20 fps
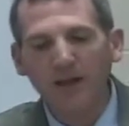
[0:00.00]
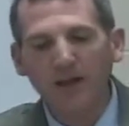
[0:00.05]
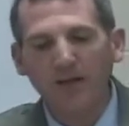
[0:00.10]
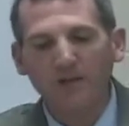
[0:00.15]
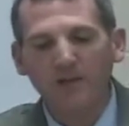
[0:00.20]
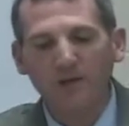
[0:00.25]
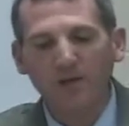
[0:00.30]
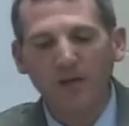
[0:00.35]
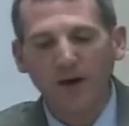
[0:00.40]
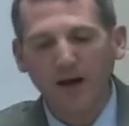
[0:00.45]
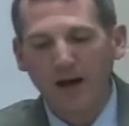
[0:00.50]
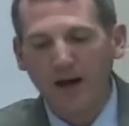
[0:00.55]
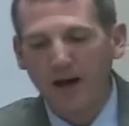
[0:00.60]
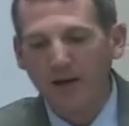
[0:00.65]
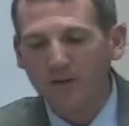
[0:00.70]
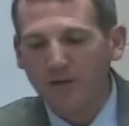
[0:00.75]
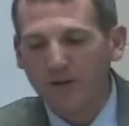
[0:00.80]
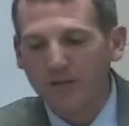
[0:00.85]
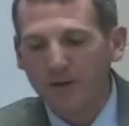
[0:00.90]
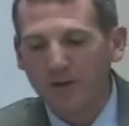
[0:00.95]
So
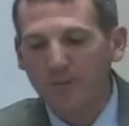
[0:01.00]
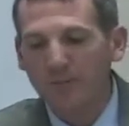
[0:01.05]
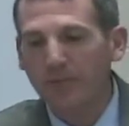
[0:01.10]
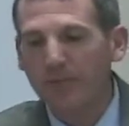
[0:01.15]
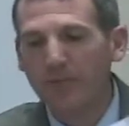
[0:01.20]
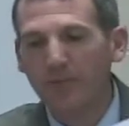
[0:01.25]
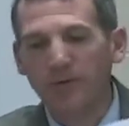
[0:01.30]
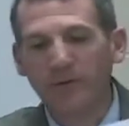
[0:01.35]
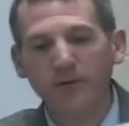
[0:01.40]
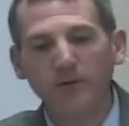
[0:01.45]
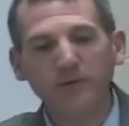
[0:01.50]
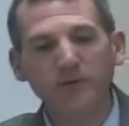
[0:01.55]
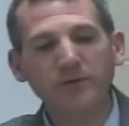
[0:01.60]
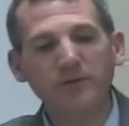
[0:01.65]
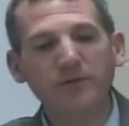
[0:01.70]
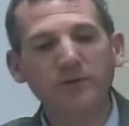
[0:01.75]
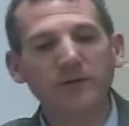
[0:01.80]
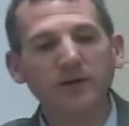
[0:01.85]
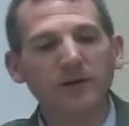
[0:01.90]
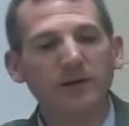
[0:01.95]
how do I
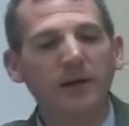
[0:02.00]
propose?